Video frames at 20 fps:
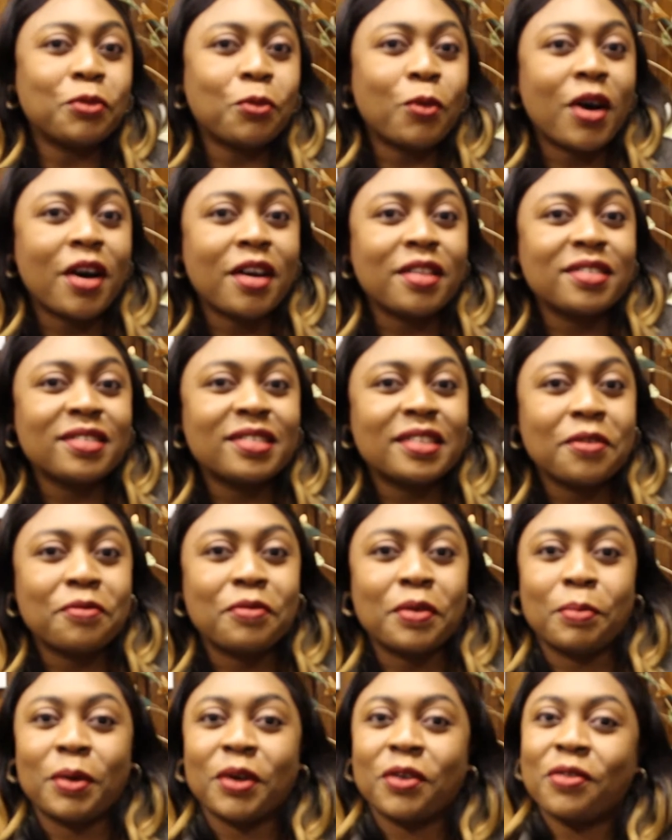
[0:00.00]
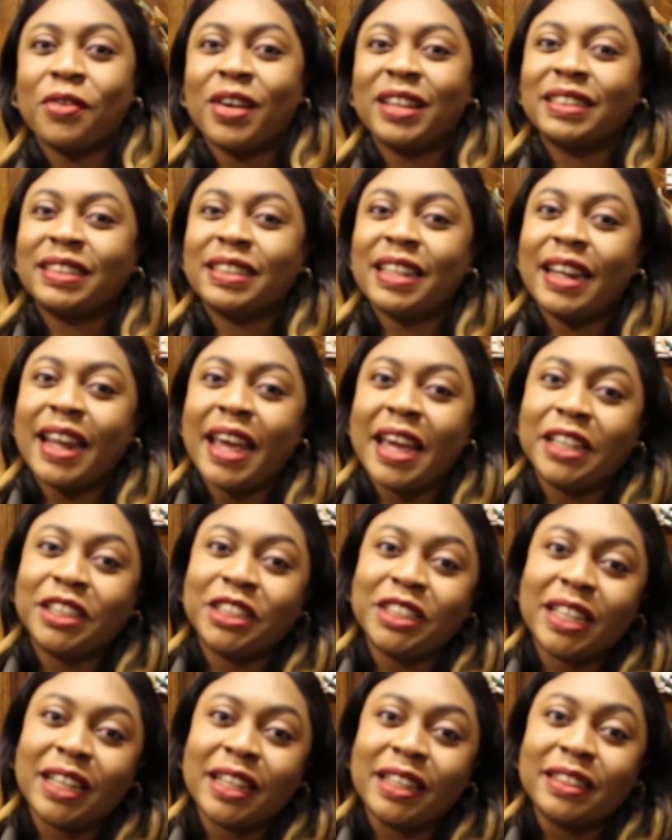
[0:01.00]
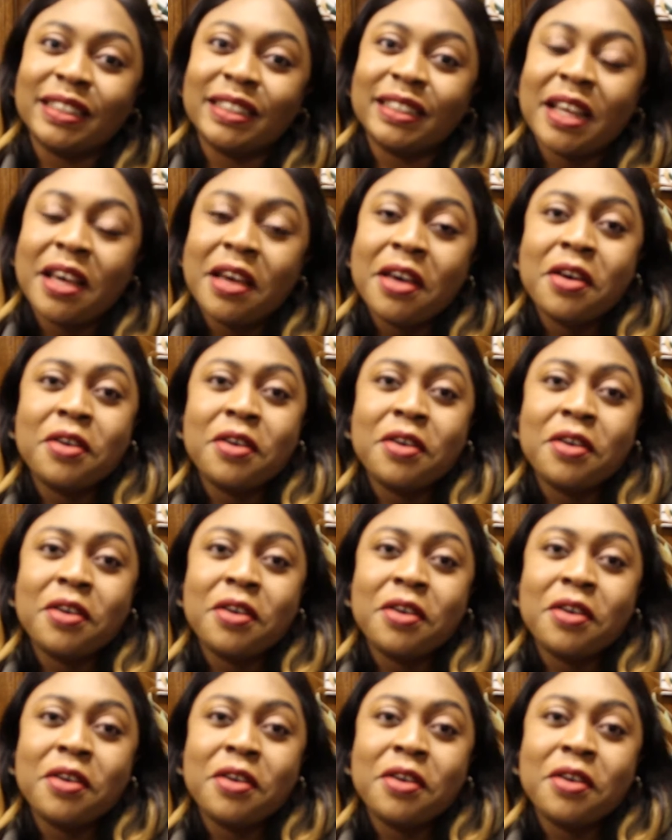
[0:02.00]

ones from across the nations